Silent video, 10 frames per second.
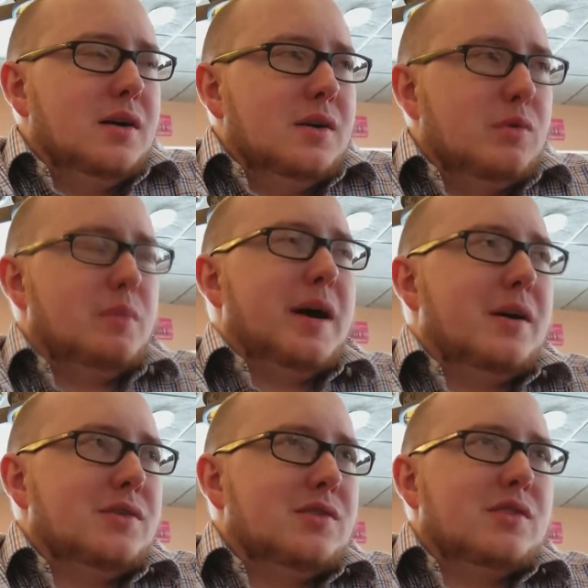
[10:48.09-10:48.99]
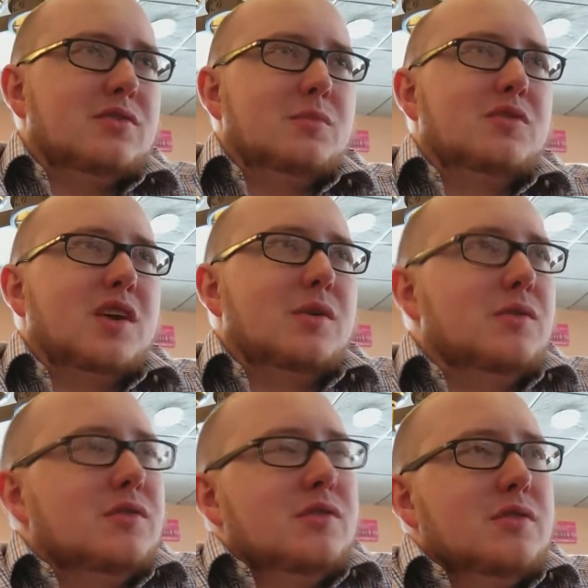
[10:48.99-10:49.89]
rebalancing some
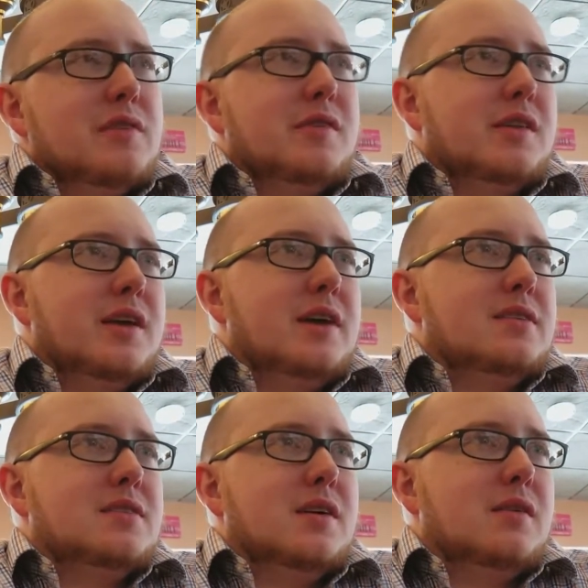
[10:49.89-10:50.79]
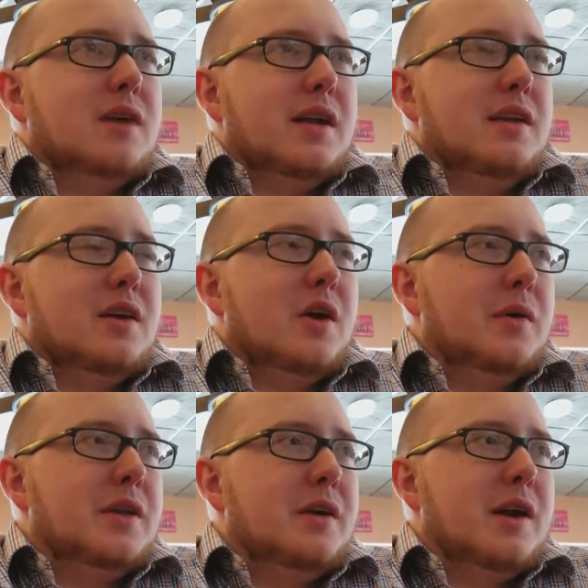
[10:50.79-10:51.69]
skills and stuff like that, so I need to go
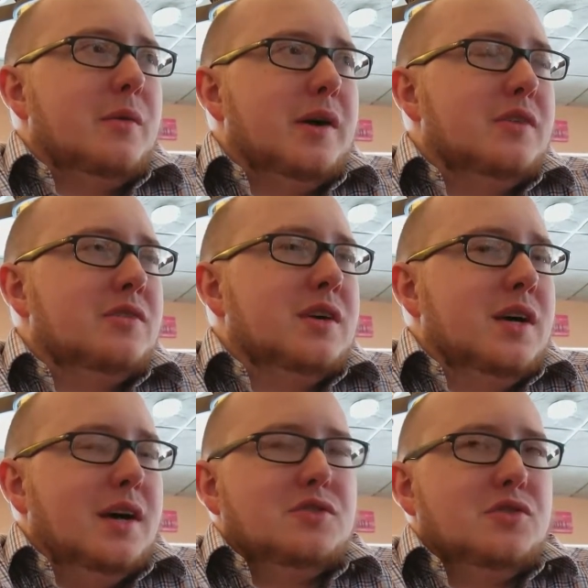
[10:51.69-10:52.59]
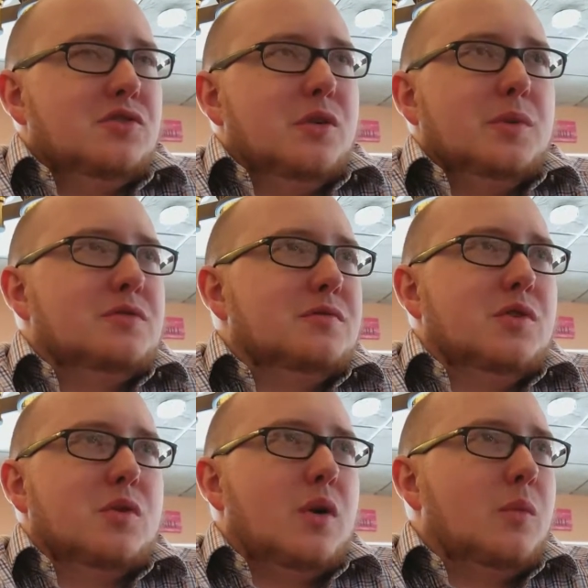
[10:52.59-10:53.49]
in there anyways. It's just so much
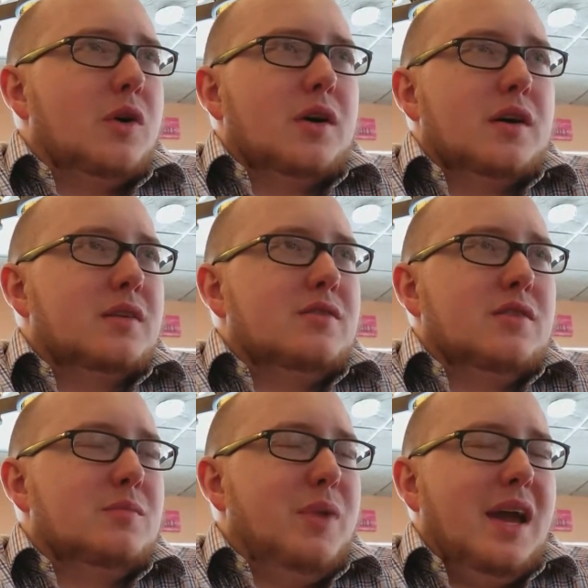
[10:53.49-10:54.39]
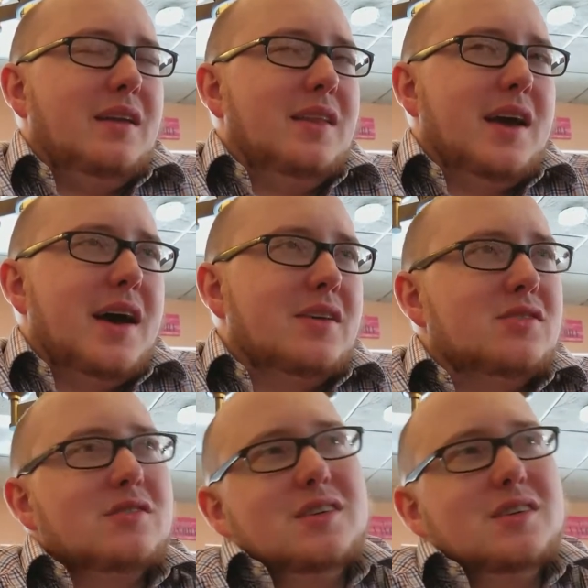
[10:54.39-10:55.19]
grunt work. It's a pain in the ass.